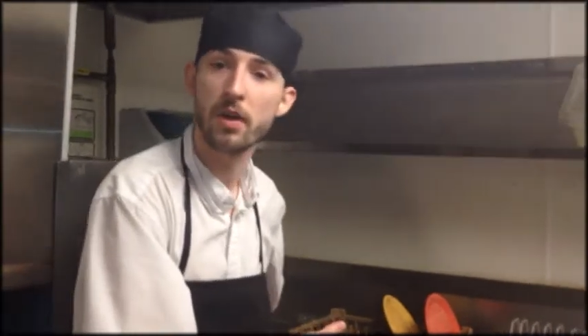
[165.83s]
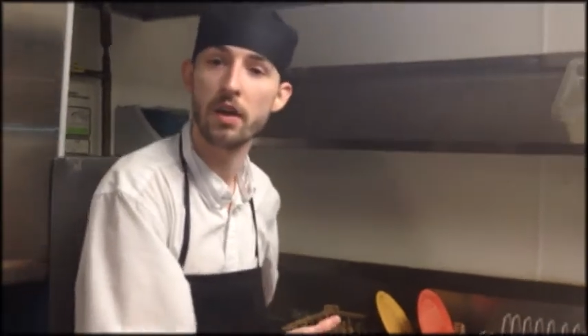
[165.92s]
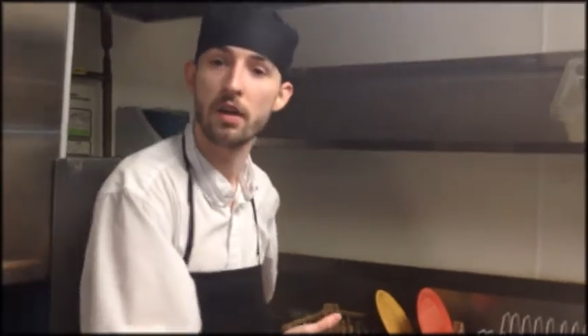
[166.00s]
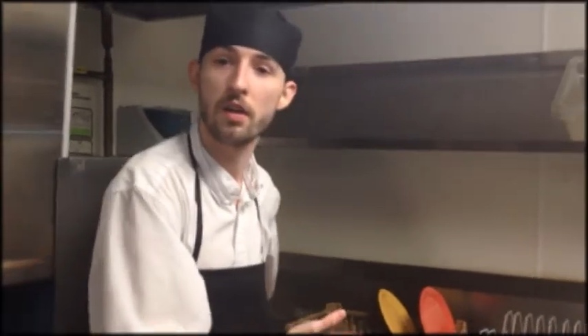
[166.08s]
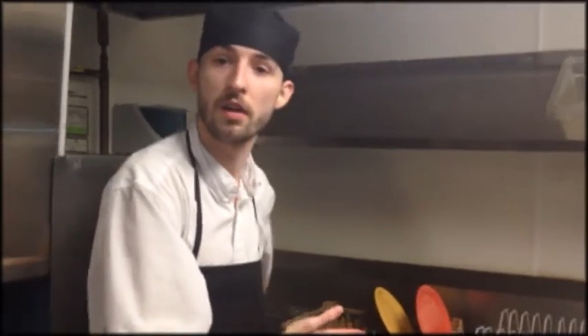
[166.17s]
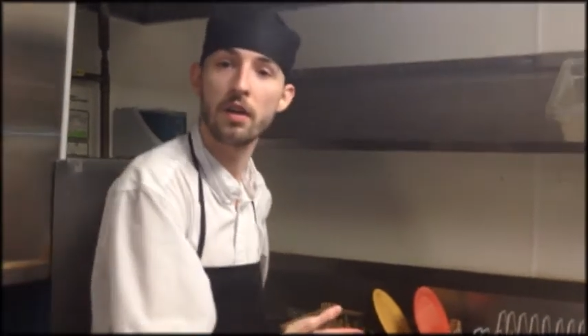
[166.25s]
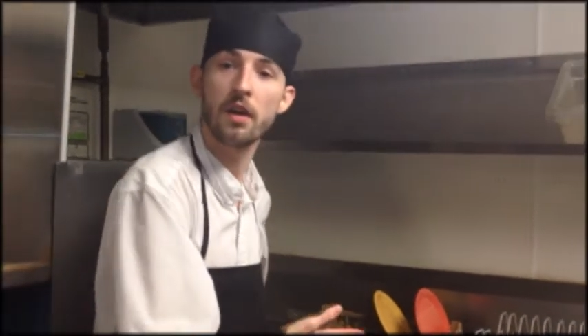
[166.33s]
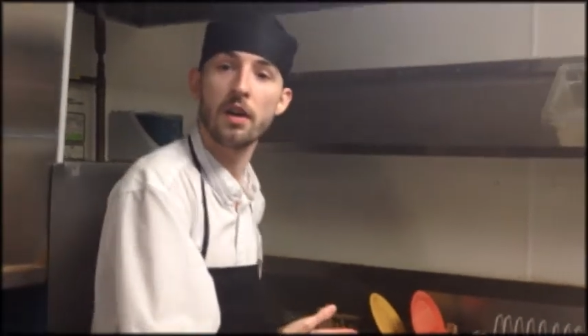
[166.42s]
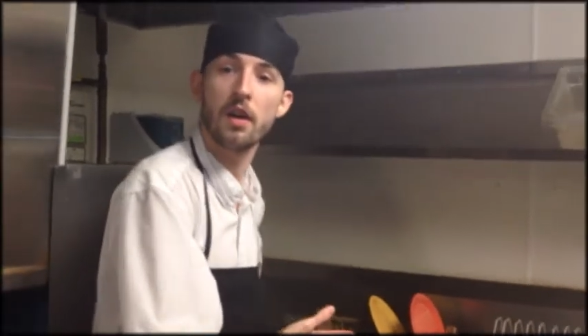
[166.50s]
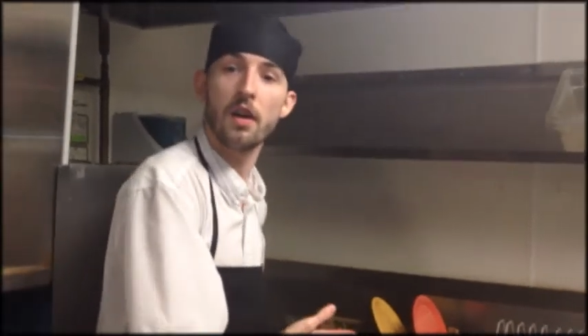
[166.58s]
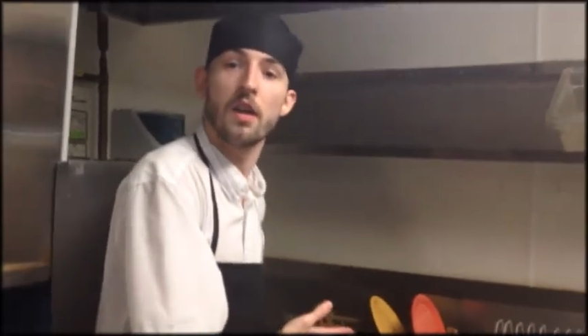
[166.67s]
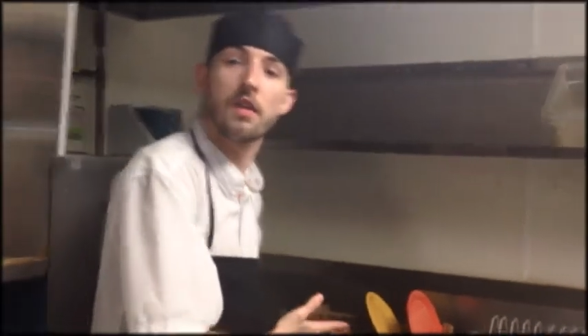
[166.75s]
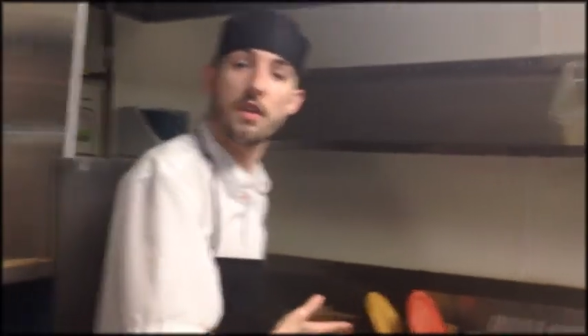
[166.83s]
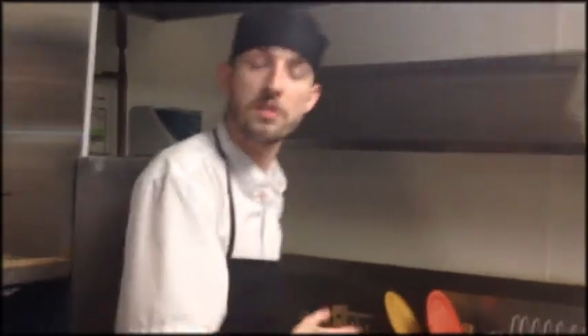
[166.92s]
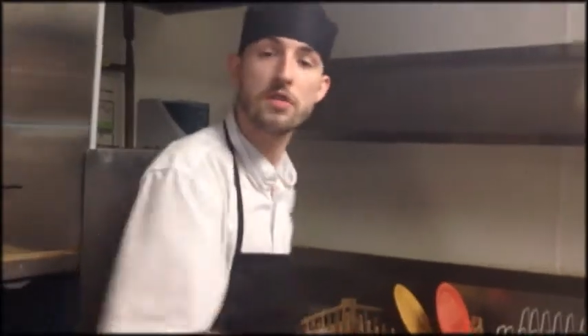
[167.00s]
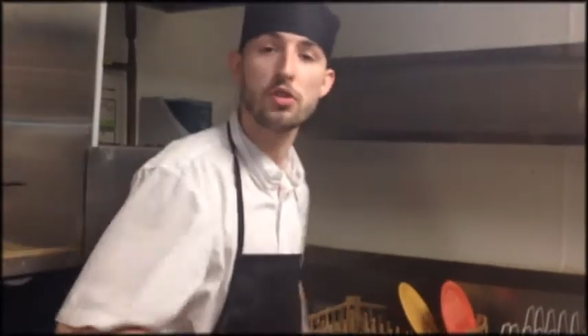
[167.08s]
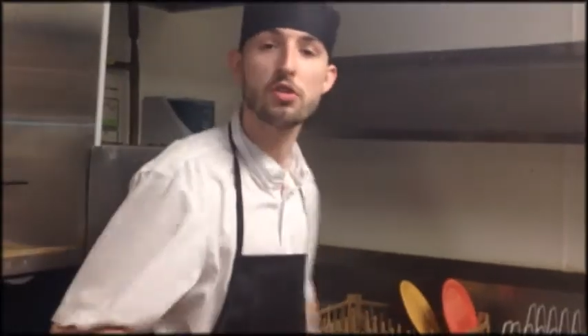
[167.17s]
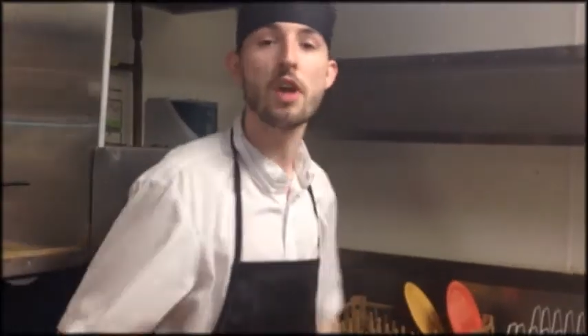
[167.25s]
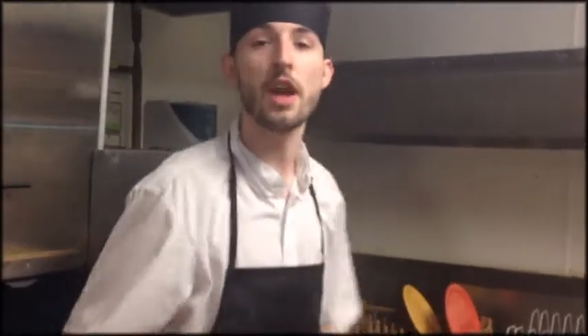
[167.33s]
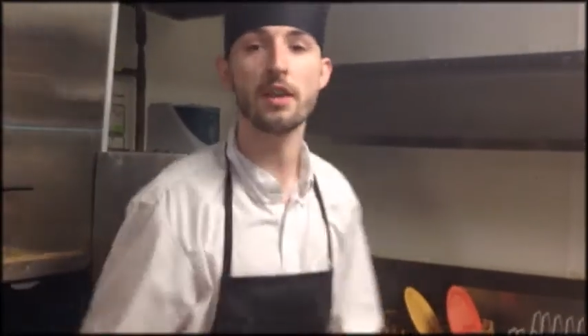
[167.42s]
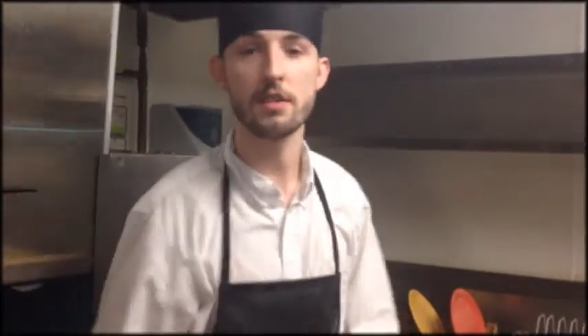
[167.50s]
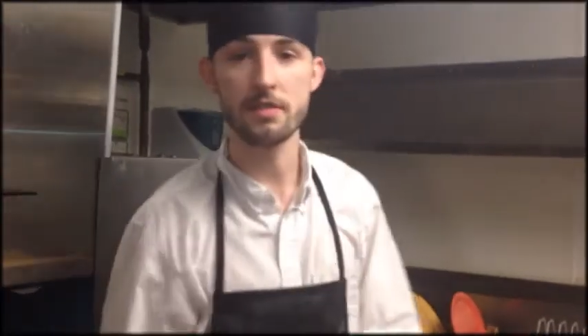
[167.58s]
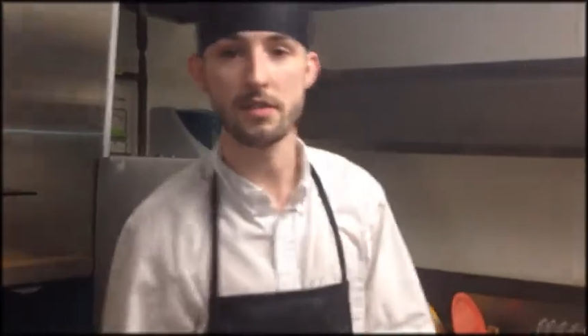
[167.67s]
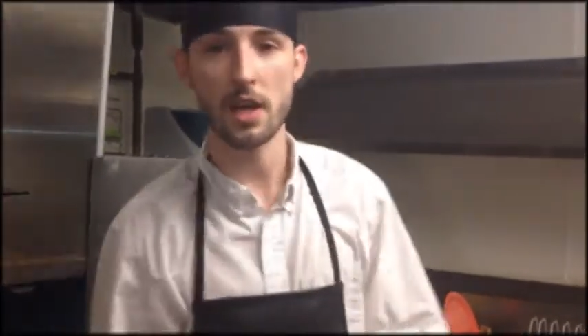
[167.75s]
pit. This is your
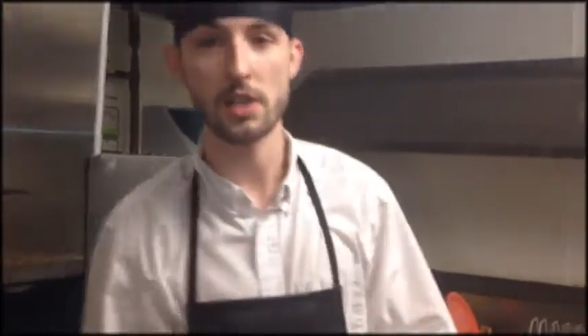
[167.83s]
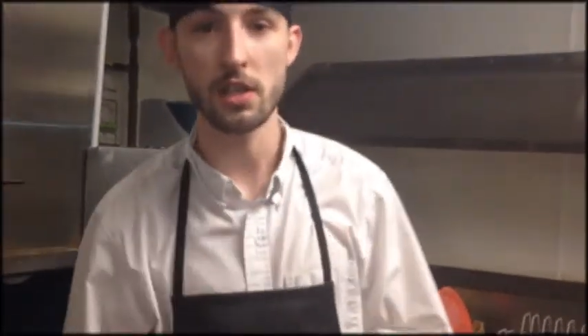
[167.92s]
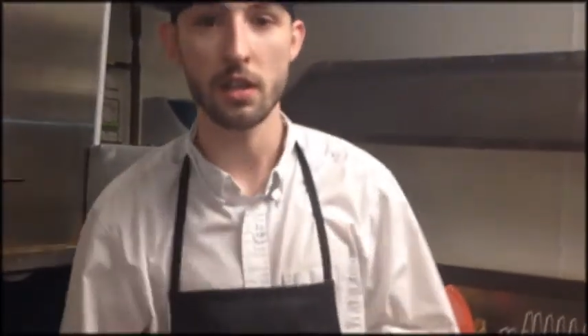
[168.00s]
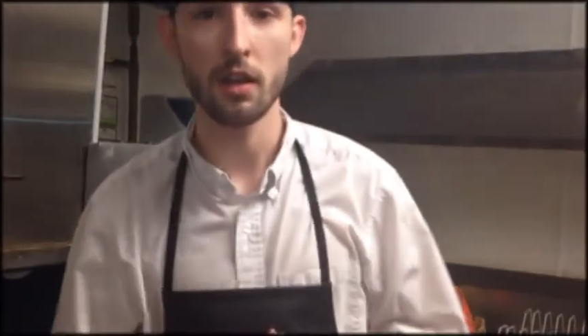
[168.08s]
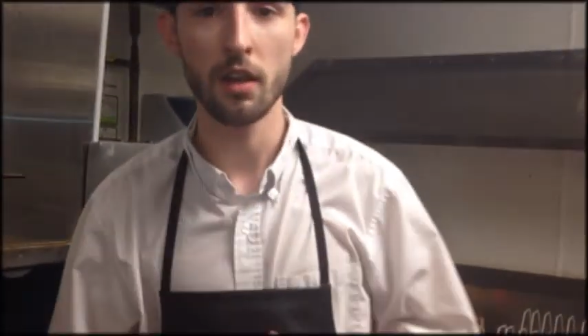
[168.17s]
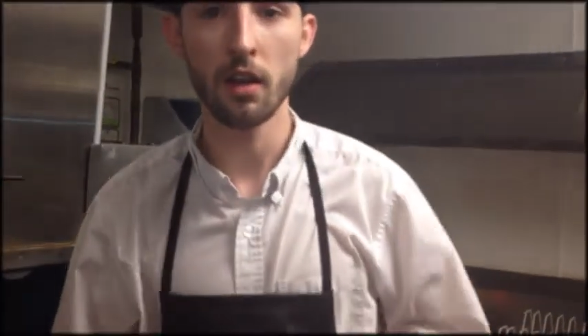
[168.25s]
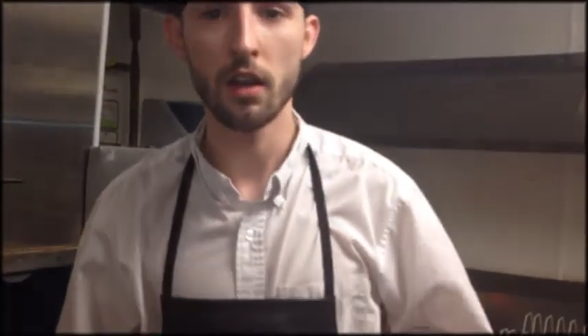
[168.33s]
training session,